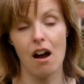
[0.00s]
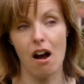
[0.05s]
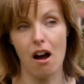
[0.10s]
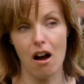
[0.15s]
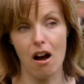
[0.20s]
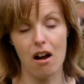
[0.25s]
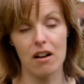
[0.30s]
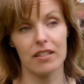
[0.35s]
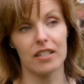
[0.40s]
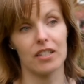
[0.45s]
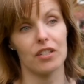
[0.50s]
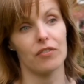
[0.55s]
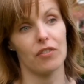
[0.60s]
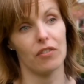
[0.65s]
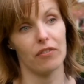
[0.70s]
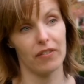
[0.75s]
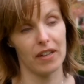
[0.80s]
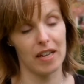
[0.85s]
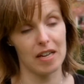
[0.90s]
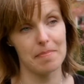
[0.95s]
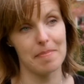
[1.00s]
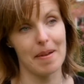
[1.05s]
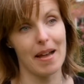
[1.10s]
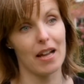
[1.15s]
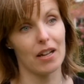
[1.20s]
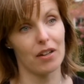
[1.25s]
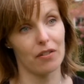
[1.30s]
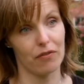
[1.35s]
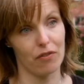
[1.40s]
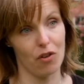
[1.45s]
Ask for
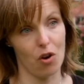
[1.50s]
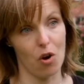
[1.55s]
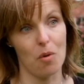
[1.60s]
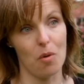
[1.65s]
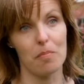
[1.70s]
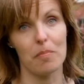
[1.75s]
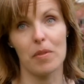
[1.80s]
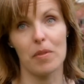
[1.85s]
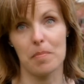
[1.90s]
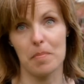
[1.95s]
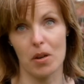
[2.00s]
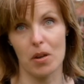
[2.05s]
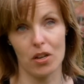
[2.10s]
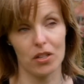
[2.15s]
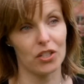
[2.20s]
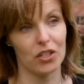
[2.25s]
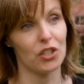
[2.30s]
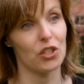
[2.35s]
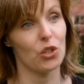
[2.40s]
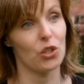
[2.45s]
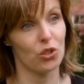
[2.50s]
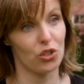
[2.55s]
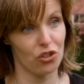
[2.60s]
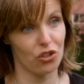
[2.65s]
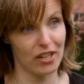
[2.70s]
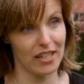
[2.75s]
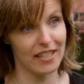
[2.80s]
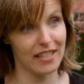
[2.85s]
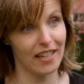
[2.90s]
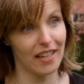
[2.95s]
feedback from the person you're
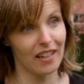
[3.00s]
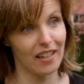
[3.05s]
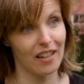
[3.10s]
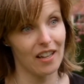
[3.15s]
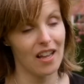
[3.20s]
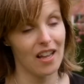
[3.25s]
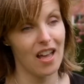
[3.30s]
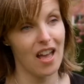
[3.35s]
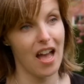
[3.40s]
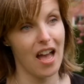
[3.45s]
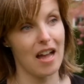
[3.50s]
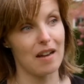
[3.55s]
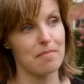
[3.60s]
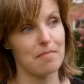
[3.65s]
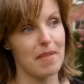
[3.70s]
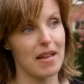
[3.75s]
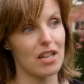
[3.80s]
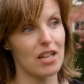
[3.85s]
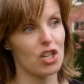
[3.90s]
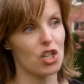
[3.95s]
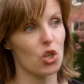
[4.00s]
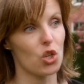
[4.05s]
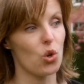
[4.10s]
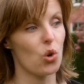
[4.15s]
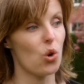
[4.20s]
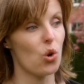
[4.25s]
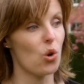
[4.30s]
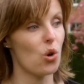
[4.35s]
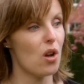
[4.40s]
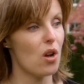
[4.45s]
treating and make
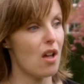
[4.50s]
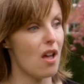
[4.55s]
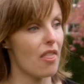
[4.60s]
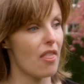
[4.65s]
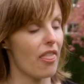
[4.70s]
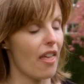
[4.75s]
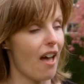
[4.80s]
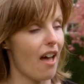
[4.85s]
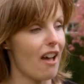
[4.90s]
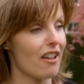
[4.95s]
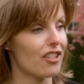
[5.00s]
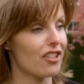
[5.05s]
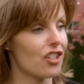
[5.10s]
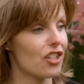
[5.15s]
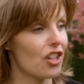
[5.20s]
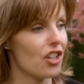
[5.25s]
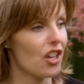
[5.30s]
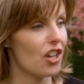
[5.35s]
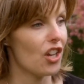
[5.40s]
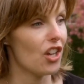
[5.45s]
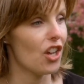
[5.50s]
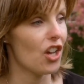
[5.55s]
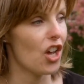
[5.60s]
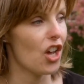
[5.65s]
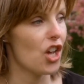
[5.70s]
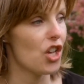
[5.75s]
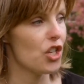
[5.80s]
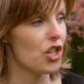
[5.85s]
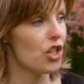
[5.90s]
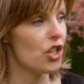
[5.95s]
sure that
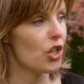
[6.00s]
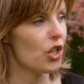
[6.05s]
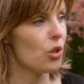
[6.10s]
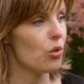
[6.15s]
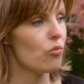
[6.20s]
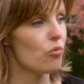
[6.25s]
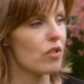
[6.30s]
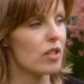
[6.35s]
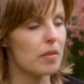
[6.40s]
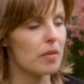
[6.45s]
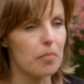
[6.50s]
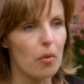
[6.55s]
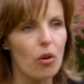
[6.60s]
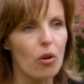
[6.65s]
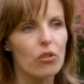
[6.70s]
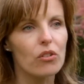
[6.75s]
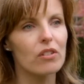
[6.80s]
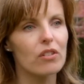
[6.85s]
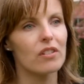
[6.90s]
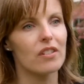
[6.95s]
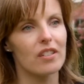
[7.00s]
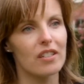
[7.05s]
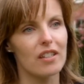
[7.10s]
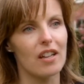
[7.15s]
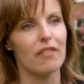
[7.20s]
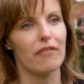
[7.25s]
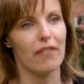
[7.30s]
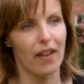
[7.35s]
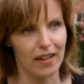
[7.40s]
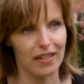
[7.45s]
you respond
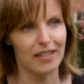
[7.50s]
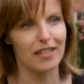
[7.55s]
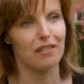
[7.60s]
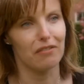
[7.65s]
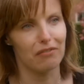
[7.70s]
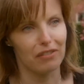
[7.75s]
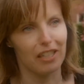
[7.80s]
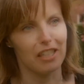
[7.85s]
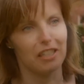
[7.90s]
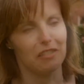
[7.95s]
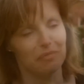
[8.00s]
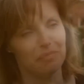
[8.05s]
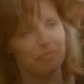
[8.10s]
effectively.